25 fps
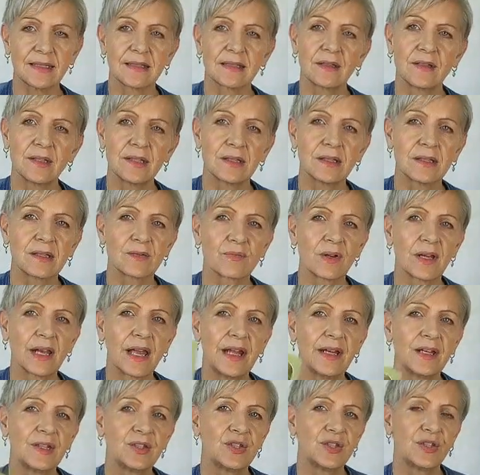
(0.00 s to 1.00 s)
So this is
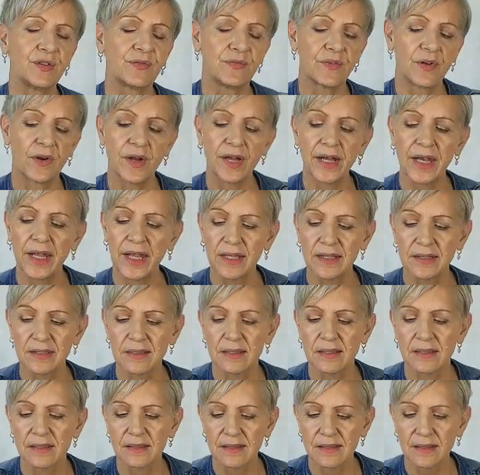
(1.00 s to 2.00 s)
related to your
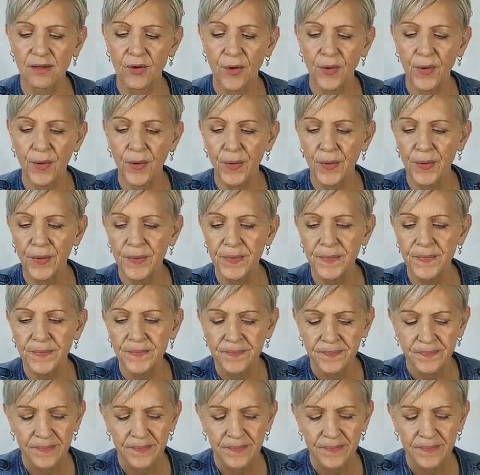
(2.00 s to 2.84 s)
finances. So